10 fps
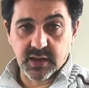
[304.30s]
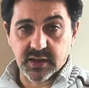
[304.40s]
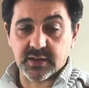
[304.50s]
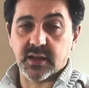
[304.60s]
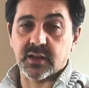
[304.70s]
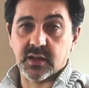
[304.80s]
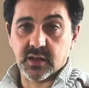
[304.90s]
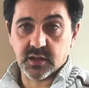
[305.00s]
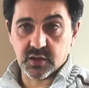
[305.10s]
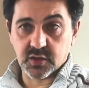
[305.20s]
and then
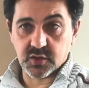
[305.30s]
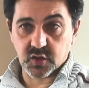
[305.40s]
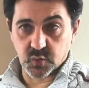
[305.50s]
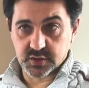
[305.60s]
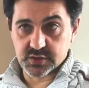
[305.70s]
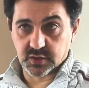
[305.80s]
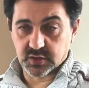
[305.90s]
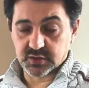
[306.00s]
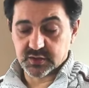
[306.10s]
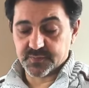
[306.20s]
you restart.
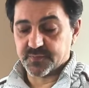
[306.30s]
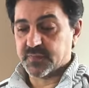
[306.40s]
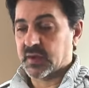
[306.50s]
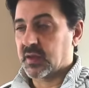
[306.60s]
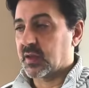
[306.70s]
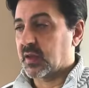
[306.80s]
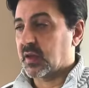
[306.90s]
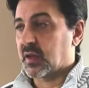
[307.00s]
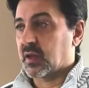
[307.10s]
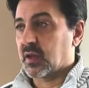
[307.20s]

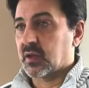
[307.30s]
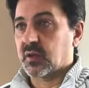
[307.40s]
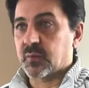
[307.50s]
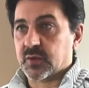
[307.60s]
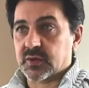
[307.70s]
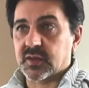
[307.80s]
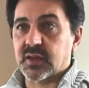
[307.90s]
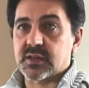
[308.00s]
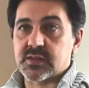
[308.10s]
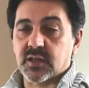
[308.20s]
The important
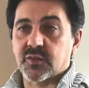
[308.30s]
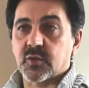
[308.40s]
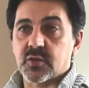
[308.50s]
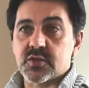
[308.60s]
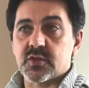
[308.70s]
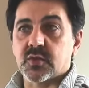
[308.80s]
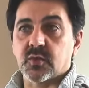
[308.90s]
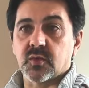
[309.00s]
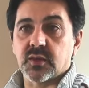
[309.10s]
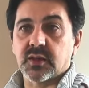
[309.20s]
thing is that, of course,
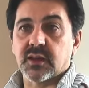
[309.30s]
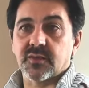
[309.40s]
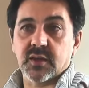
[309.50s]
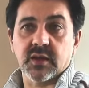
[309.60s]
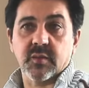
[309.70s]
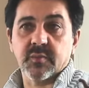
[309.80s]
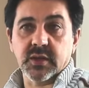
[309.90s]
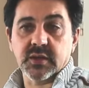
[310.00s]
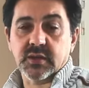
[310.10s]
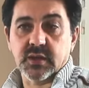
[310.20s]
you give an
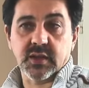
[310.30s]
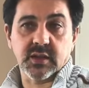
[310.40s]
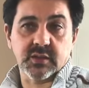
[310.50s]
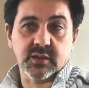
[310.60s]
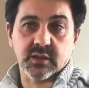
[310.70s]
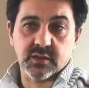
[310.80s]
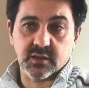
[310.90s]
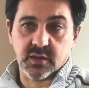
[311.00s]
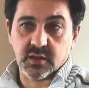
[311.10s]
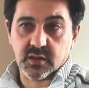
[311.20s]
upbeat in
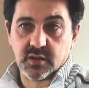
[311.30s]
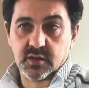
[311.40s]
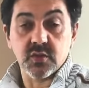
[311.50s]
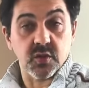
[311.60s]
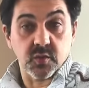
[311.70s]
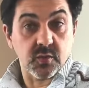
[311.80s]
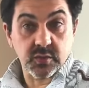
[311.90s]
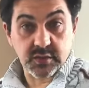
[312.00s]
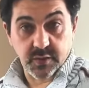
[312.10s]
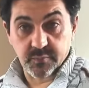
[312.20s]
the new
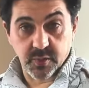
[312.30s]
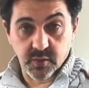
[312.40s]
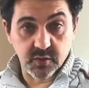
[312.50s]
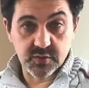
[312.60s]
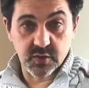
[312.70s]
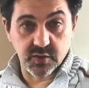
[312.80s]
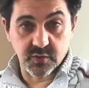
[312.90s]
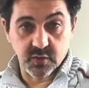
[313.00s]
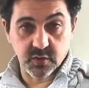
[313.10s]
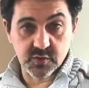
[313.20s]
tempo. So if
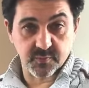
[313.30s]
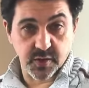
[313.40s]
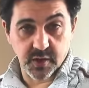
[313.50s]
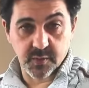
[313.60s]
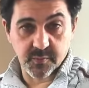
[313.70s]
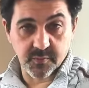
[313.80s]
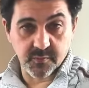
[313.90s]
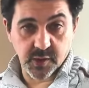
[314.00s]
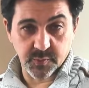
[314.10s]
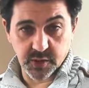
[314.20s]
it goes pam,
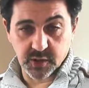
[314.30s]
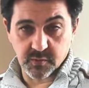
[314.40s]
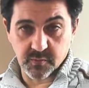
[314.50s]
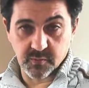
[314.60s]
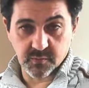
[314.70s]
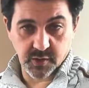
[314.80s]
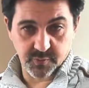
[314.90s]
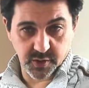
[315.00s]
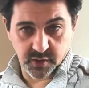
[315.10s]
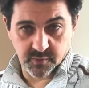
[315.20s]
papim,
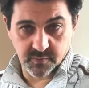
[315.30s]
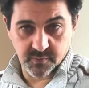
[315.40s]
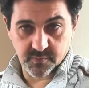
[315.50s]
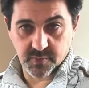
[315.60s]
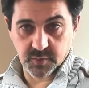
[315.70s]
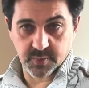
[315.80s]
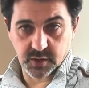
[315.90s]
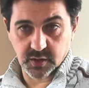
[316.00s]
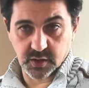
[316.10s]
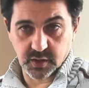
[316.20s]
papim,
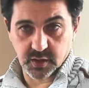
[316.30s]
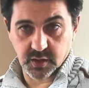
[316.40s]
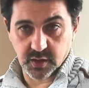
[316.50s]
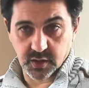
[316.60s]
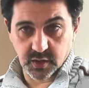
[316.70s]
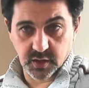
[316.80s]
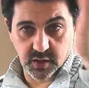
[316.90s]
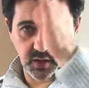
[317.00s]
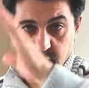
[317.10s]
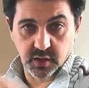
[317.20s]

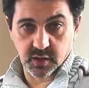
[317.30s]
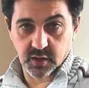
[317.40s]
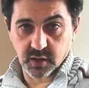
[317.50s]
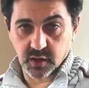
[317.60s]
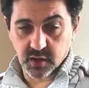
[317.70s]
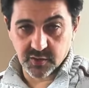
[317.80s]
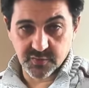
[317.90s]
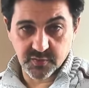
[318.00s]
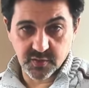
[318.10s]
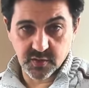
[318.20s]
papi,
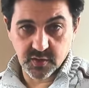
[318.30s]
off,